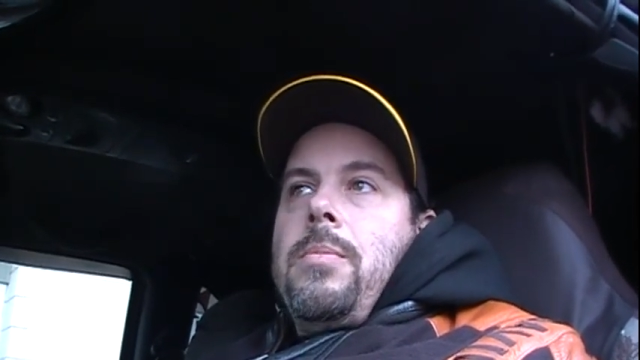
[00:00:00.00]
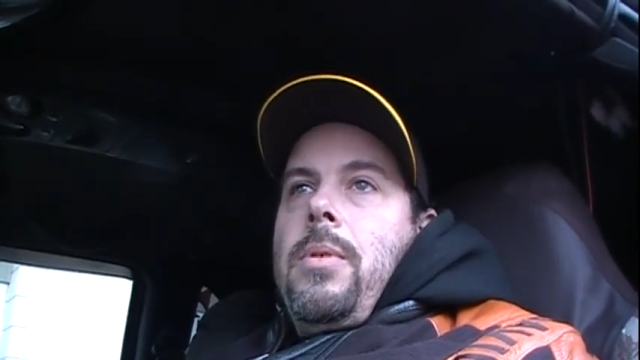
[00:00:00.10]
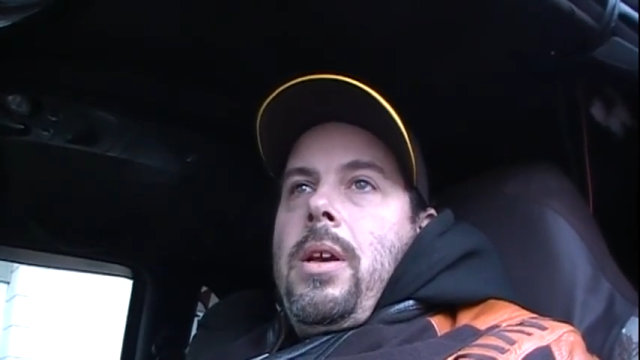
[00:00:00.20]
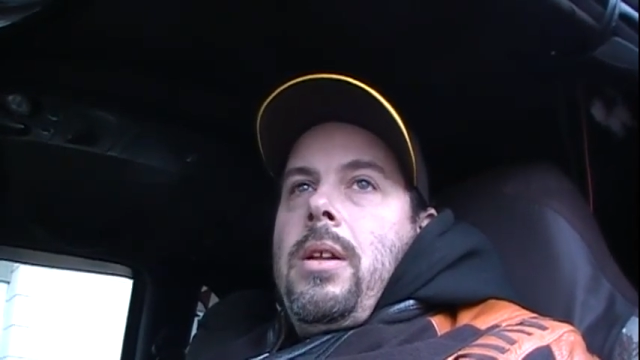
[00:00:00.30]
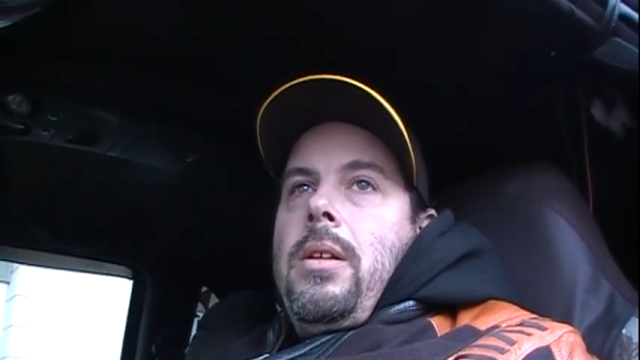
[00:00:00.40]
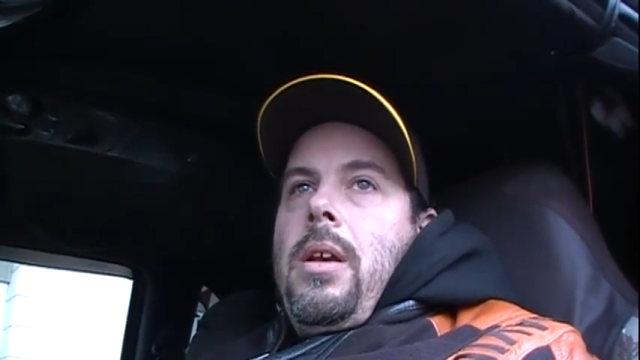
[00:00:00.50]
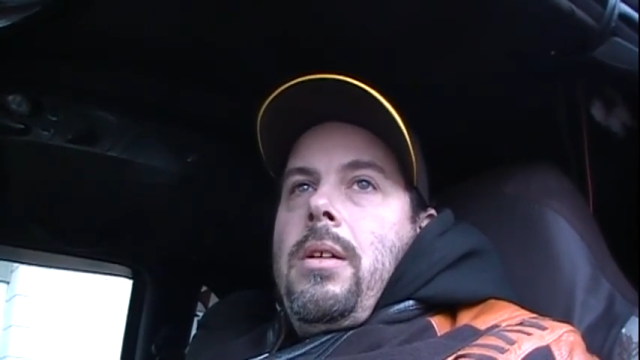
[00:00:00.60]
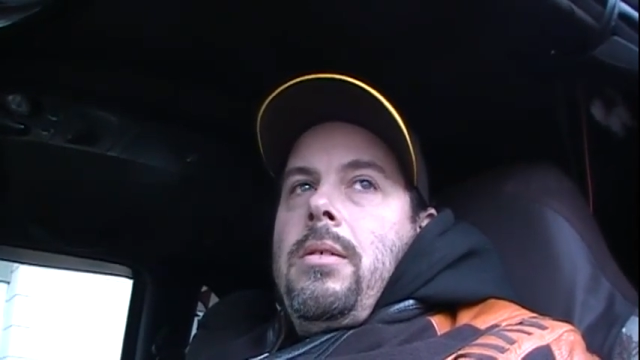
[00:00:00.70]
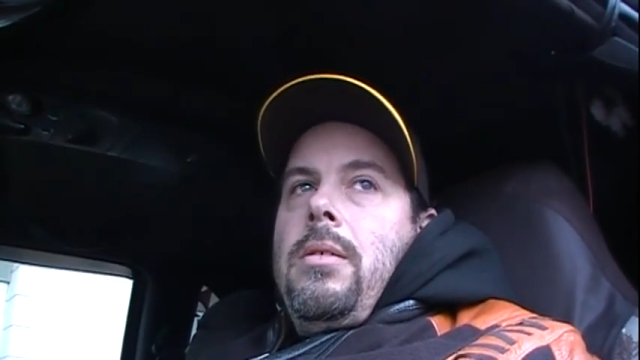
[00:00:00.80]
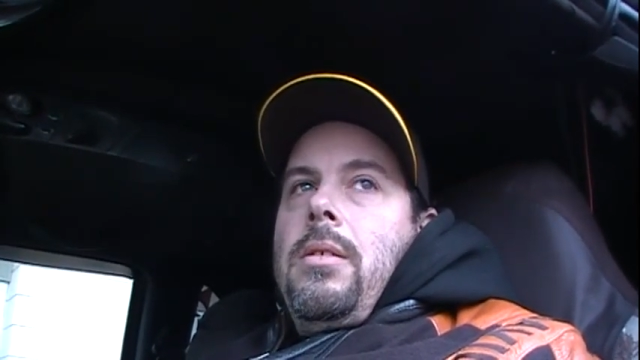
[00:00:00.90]

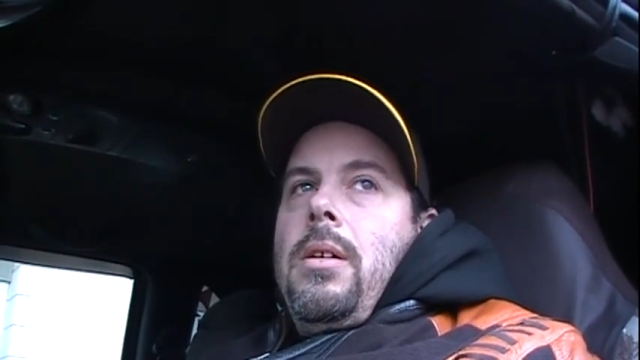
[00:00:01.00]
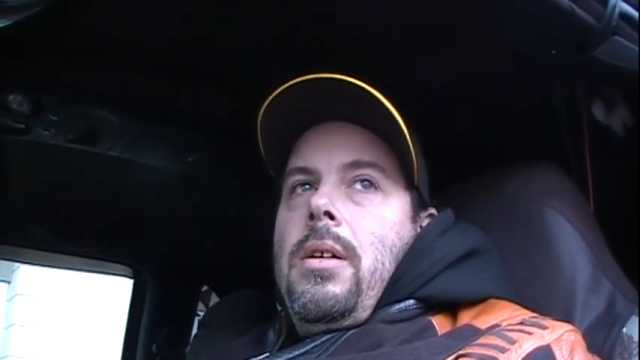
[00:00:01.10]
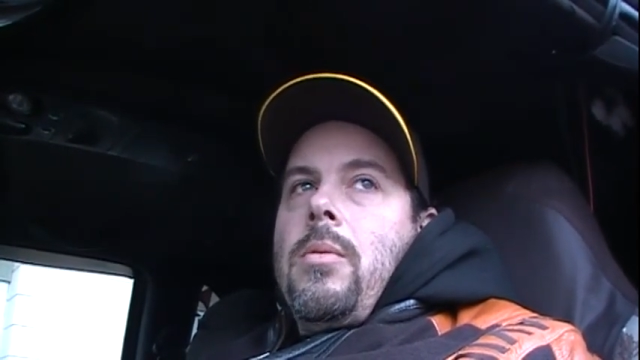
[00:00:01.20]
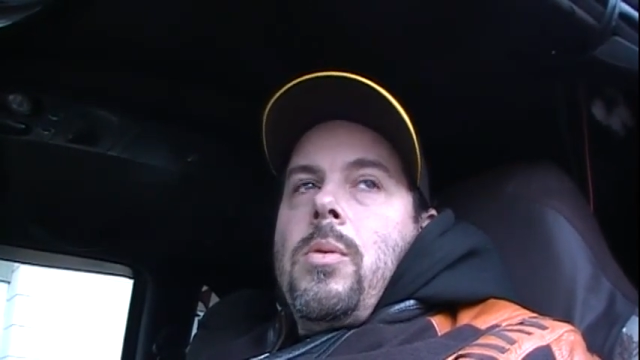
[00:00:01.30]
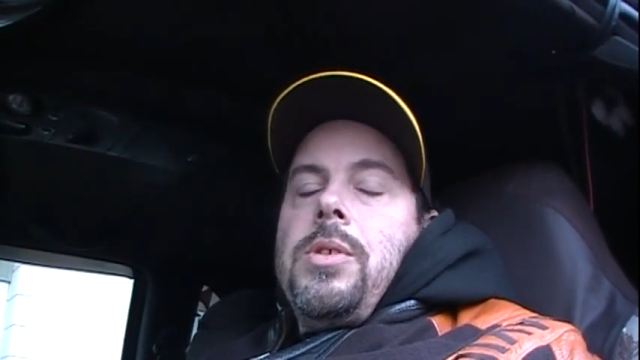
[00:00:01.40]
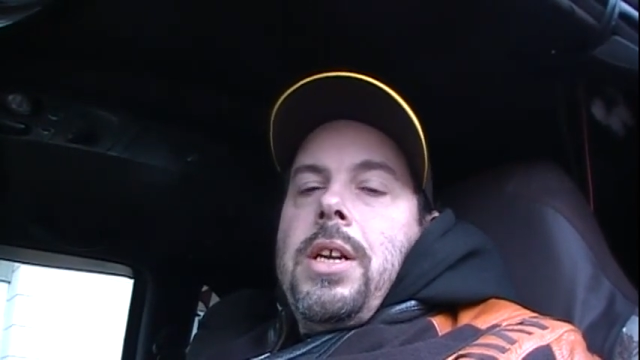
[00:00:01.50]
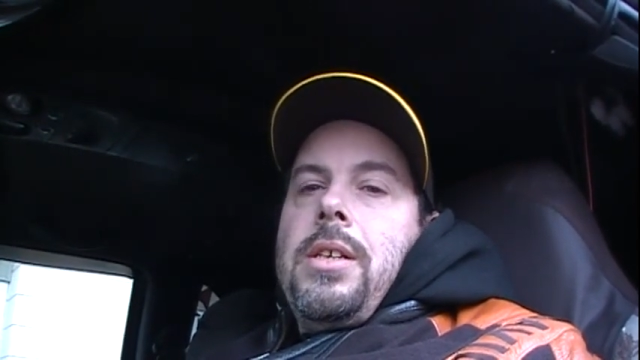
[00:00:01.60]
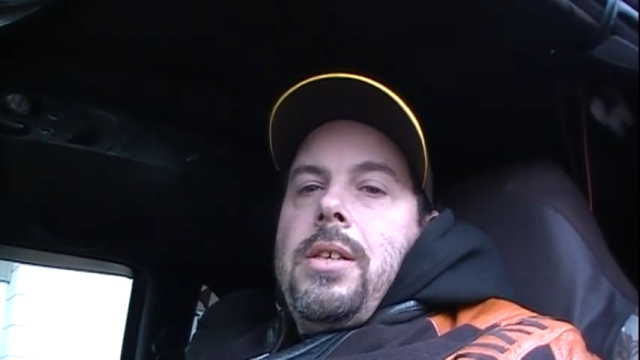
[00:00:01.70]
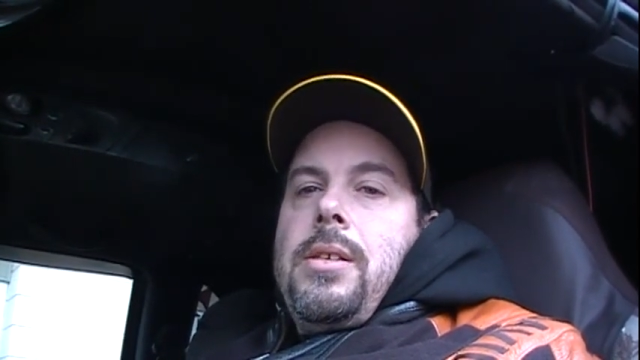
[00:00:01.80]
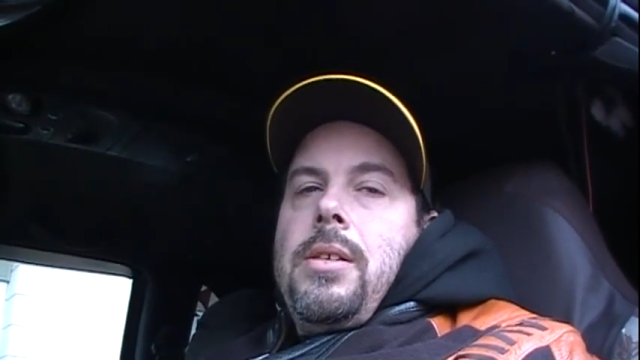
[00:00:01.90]
and roadside
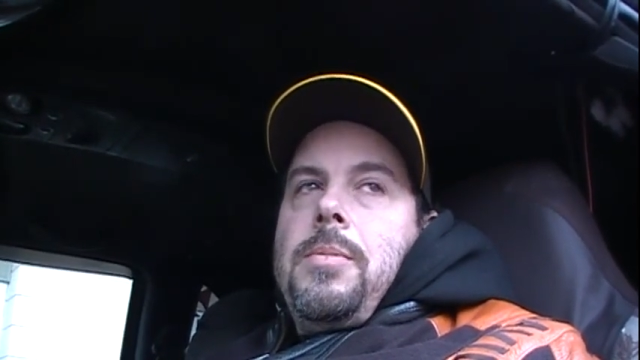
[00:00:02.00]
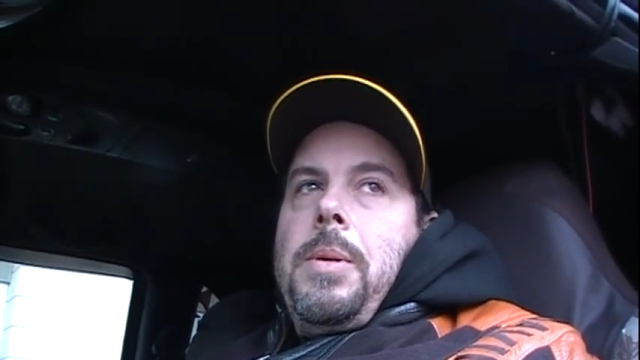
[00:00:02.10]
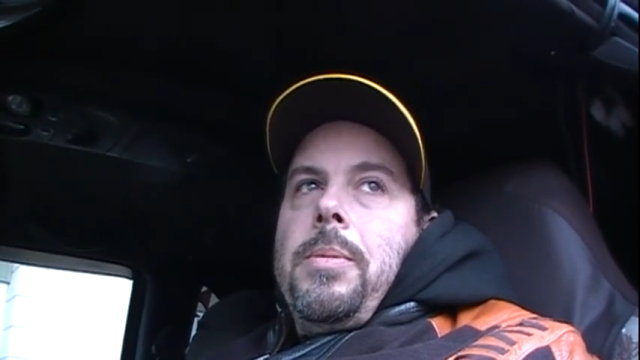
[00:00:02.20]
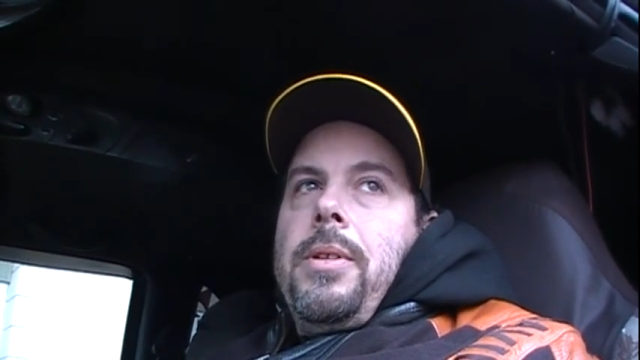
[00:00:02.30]
assistance people,